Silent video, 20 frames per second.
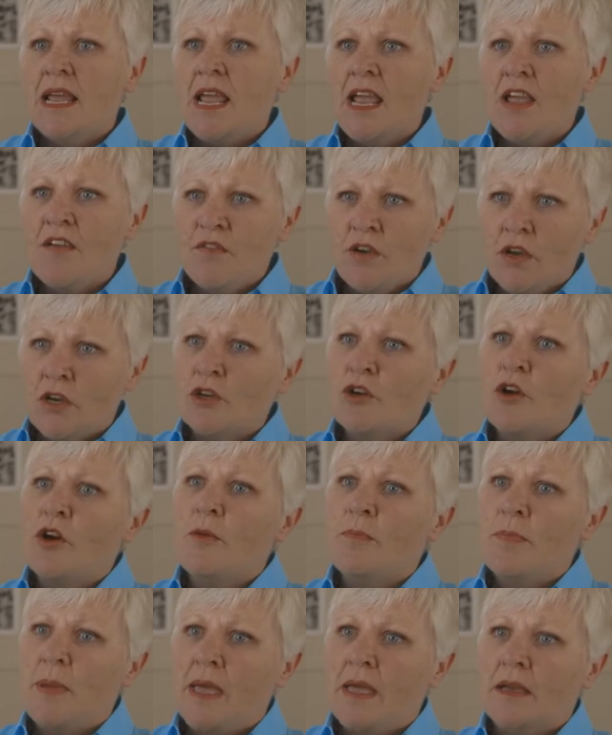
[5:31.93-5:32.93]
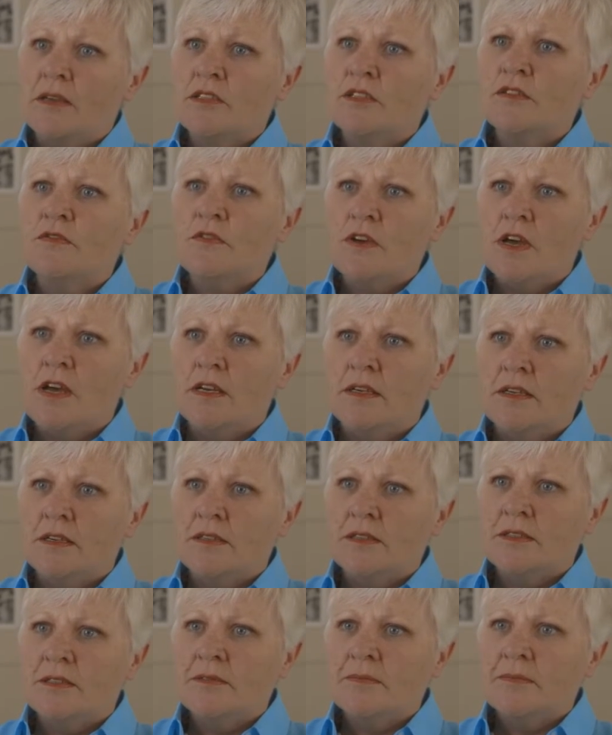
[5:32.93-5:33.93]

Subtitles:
ever go back to find it.